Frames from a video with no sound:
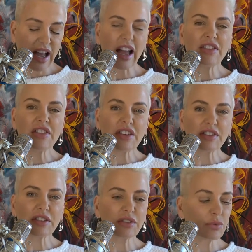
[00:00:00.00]
And
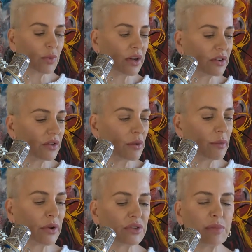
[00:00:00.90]
this is one of the
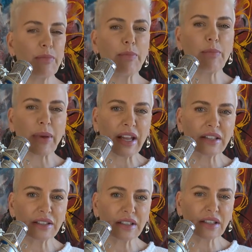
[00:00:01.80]
most
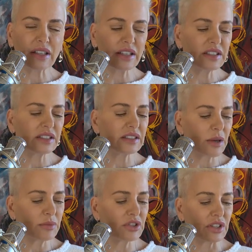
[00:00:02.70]
basic
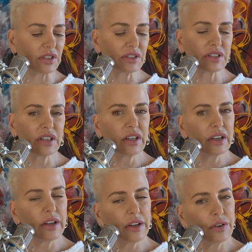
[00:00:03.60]
assumptions
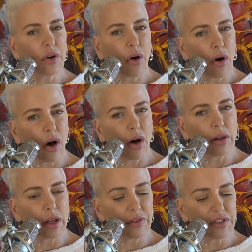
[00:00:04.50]
in
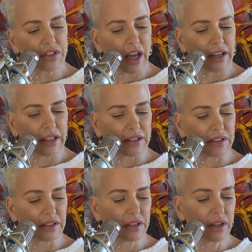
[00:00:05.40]
all of
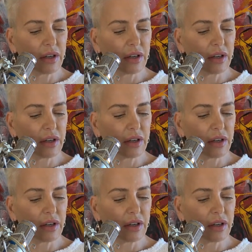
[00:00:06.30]
science.